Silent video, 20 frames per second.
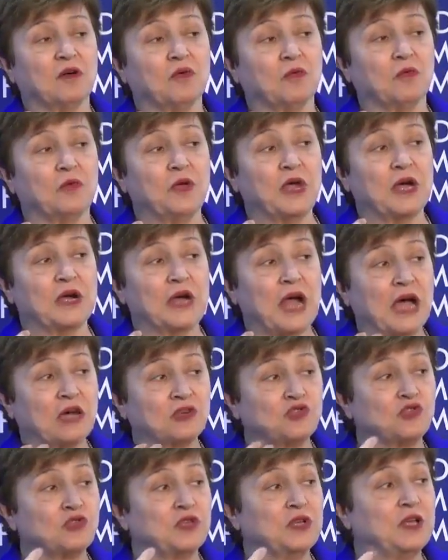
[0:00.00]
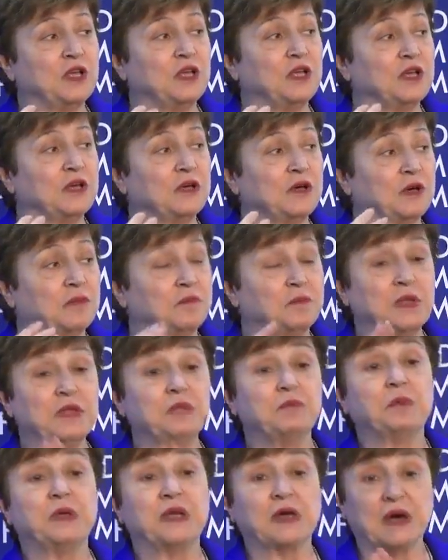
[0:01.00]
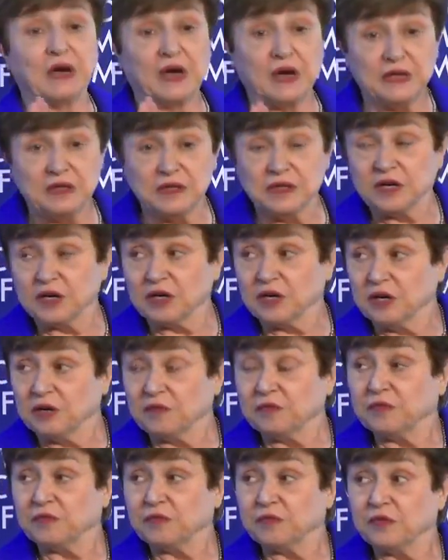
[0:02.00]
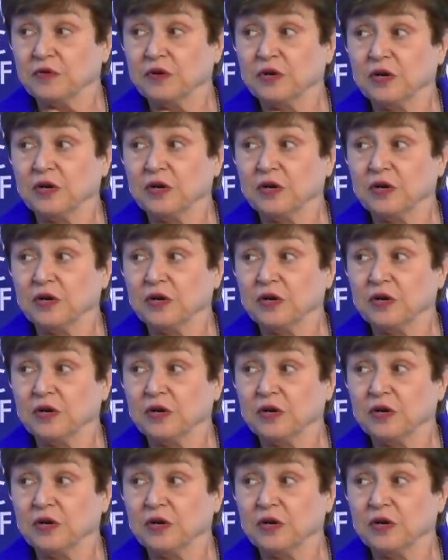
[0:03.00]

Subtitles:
we are actually a bit behind the curve.